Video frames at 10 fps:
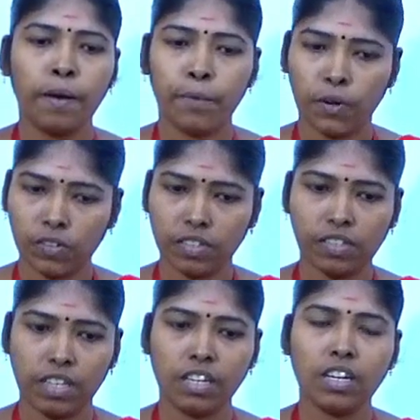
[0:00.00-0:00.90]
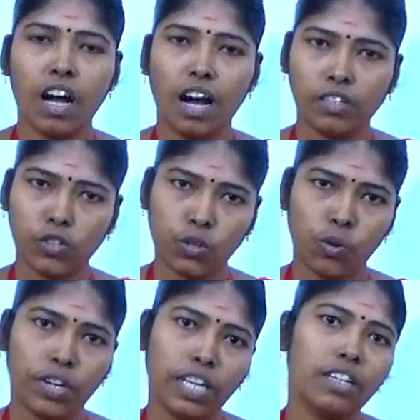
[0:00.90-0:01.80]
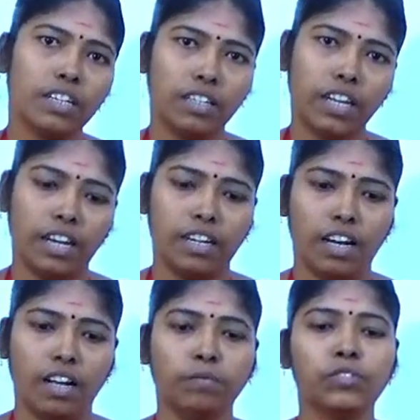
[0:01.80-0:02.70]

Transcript: processing and storing data.